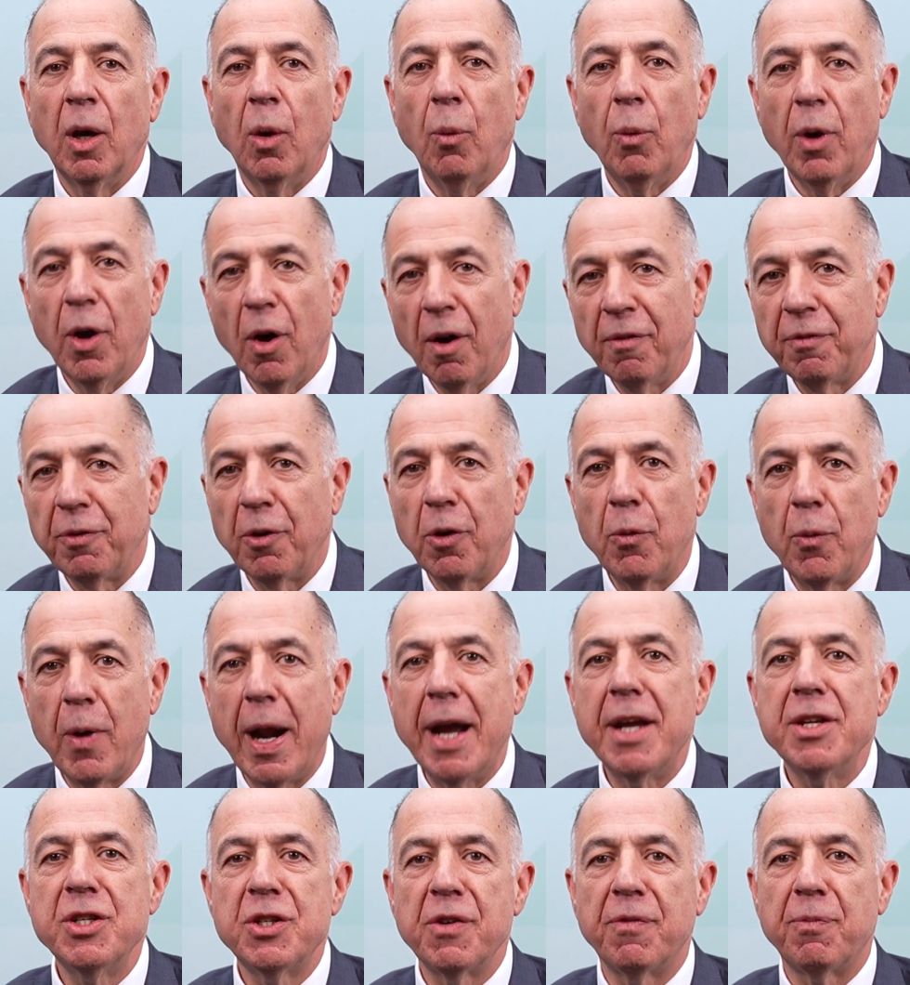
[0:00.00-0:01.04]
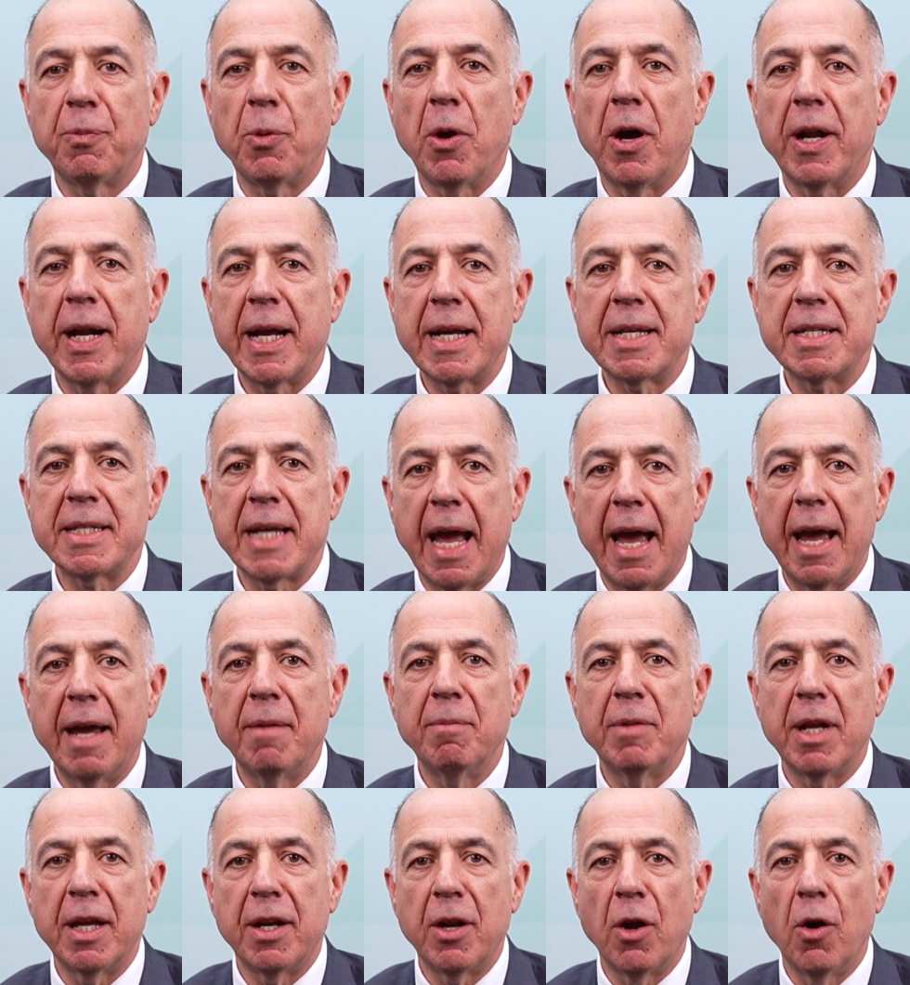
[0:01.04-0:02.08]
We offer a range of products
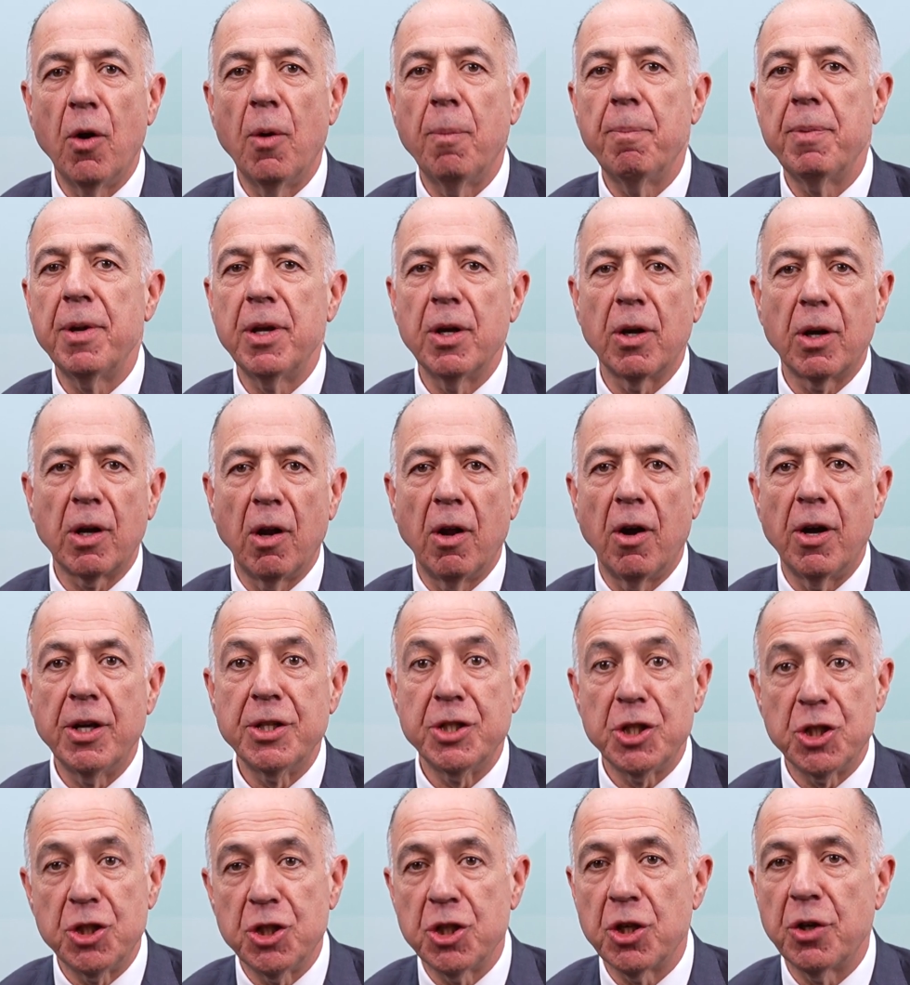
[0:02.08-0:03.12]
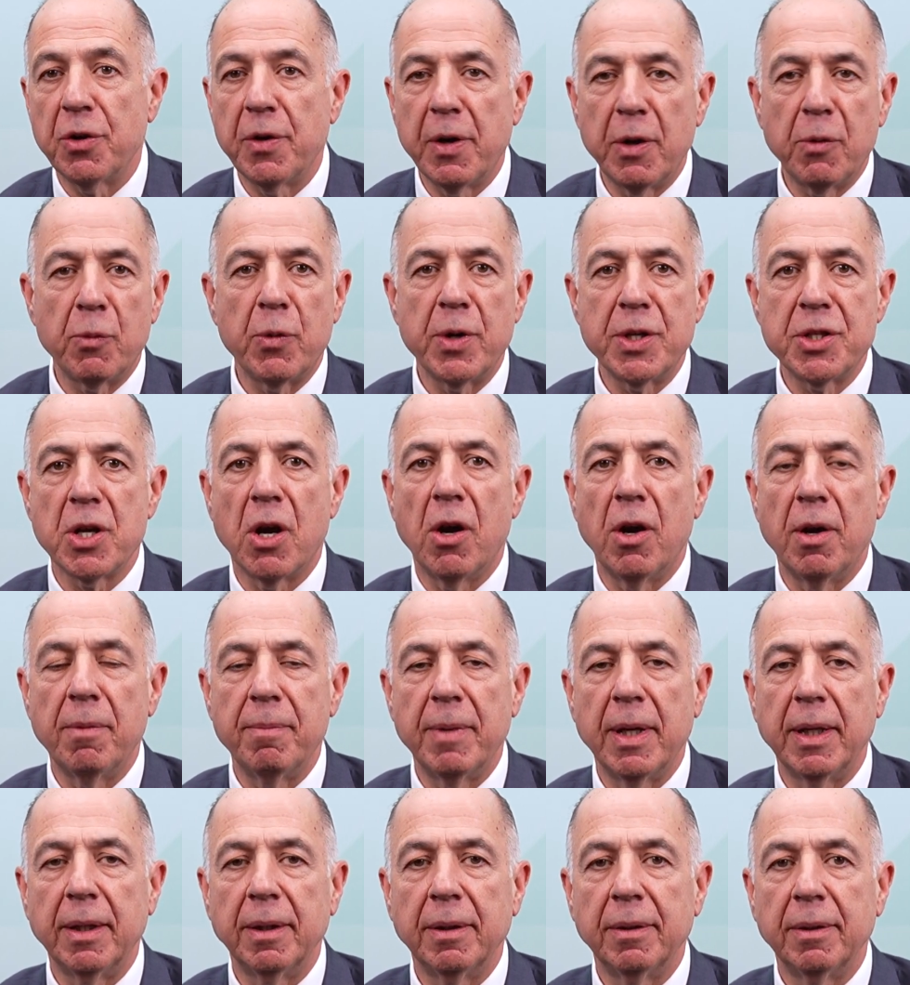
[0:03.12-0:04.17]
aimed at helping your clients during retirement.